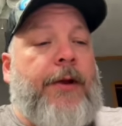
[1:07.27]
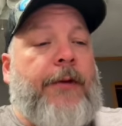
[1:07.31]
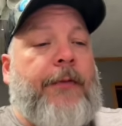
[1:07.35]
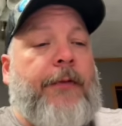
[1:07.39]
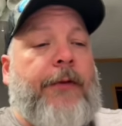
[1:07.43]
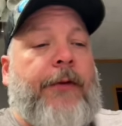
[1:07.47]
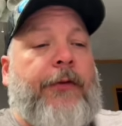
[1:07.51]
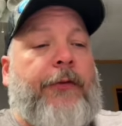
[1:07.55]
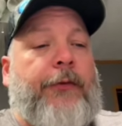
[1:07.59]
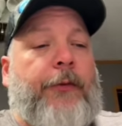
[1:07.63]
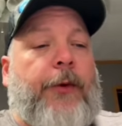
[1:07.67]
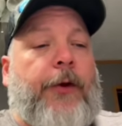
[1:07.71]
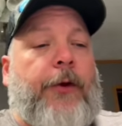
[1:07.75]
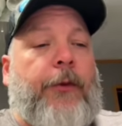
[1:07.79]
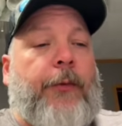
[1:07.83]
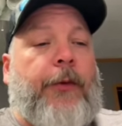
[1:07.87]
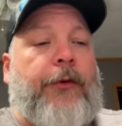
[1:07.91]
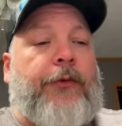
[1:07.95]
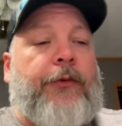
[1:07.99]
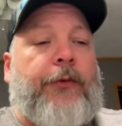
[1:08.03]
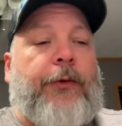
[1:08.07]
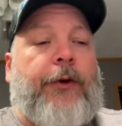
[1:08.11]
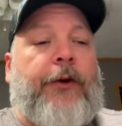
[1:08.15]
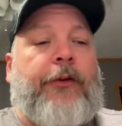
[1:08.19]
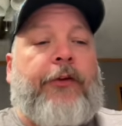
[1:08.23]
This one
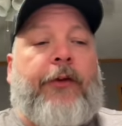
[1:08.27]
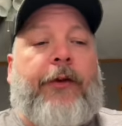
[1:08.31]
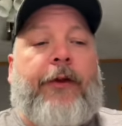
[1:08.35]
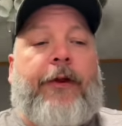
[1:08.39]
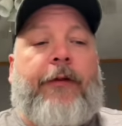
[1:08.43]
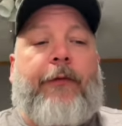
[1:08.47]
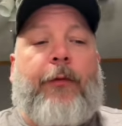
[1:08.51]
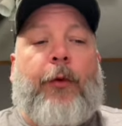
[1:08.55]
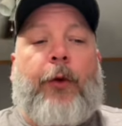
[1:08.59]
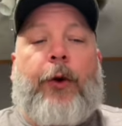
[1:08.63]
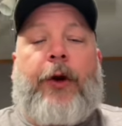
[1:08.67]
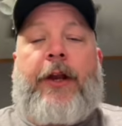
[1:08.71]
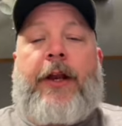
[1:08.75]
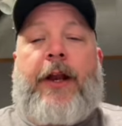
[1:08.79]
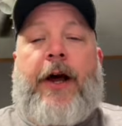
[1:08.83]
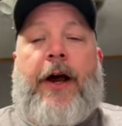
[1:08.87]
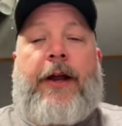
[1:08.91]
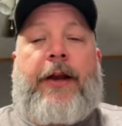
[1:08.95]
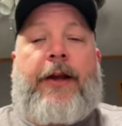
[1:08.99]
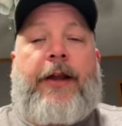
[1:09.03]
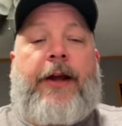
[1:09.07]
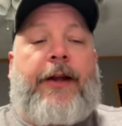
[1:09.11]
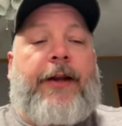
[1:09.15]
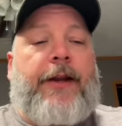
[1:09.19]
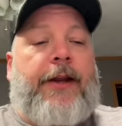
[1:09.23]
was originally
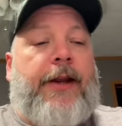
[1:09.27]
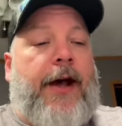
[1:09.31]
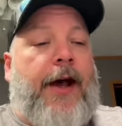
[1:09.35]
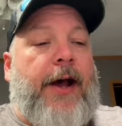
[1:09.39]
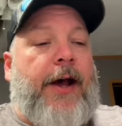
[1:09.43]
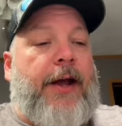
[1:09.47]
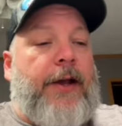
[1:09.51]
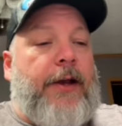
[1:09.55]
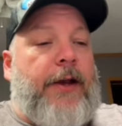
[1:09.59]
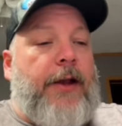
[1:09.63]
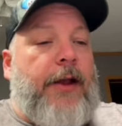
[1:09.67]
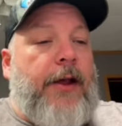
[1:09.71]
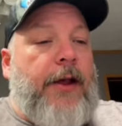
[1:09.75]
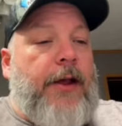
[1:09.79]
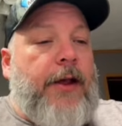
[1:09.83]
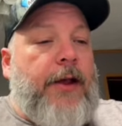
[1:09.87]
$49.99.